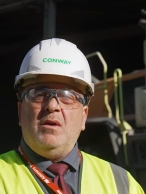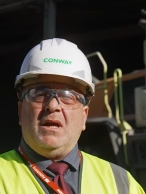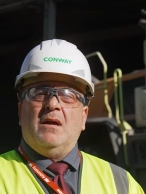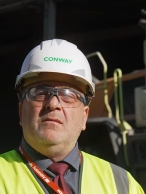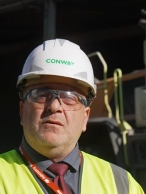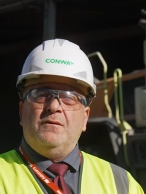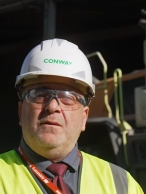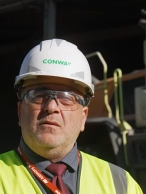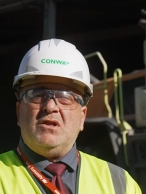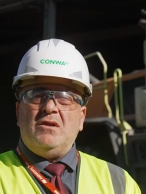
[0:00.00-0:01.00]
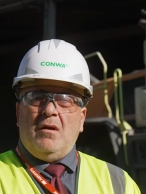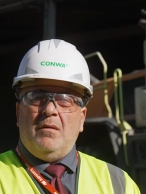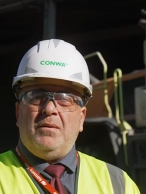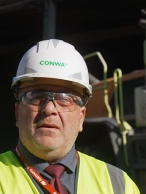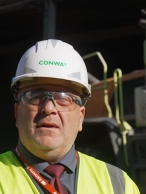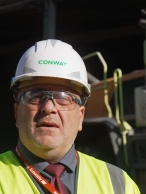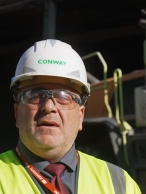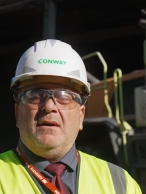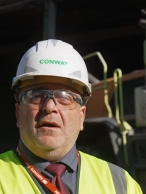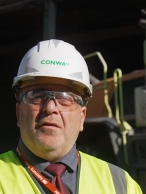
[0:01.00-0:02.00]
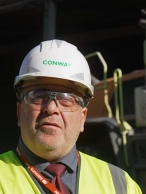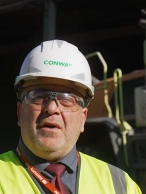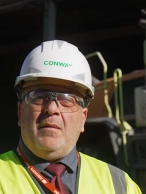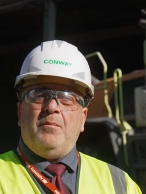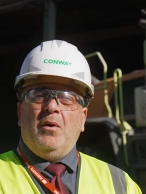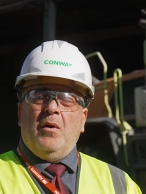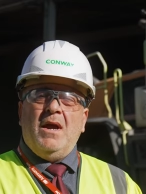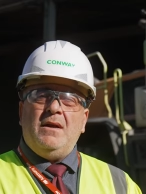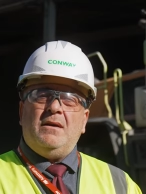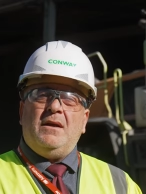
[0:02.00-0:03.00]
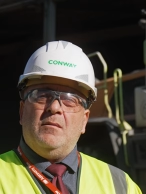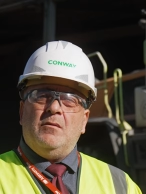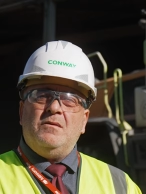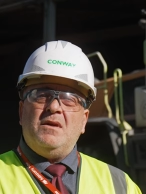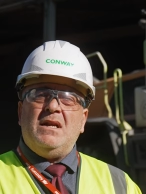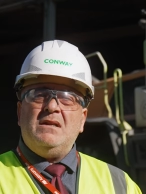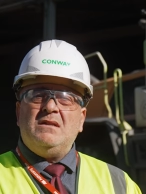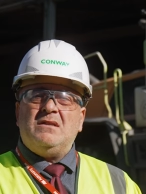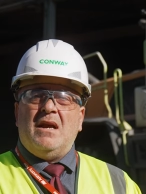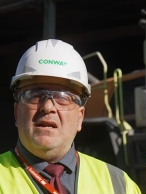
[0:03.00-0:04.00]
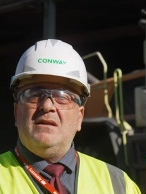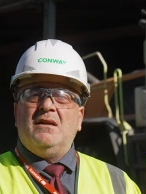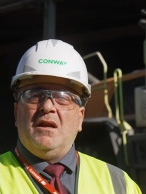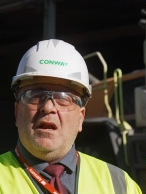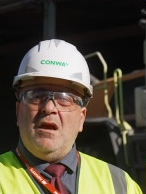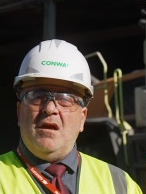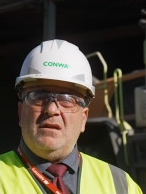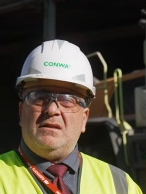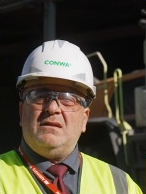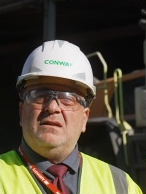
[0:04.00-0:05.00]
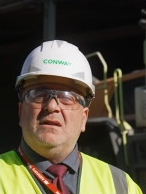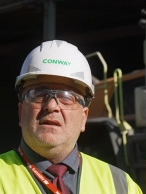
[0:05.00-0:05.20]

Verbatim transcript: will it come to a full stop, at that point, it will then send an alert